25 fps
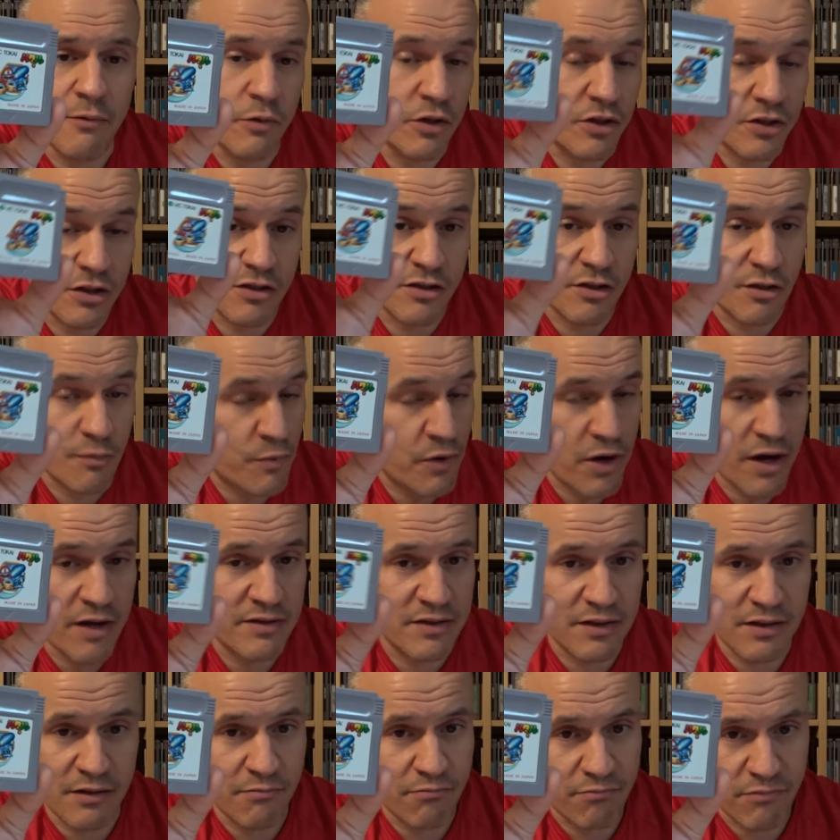which is
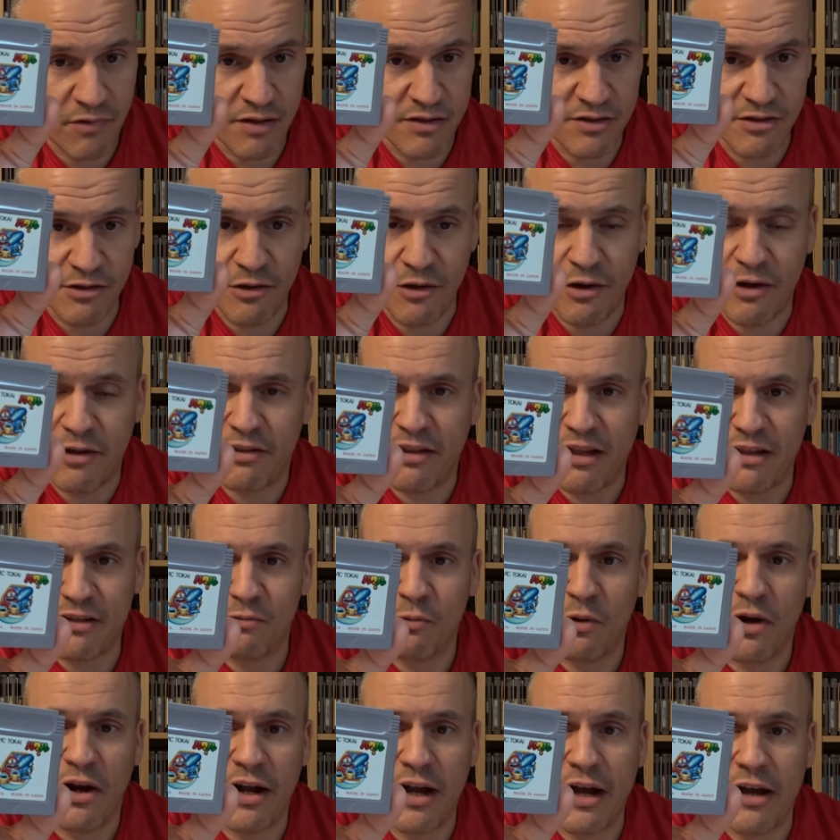surprising considering that's
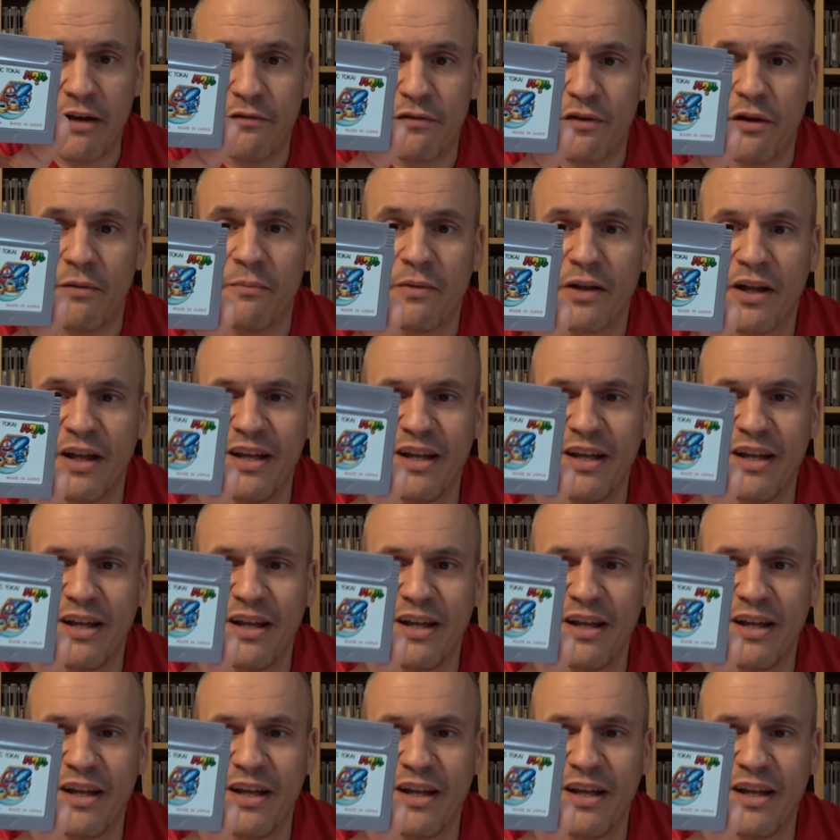where I got it from.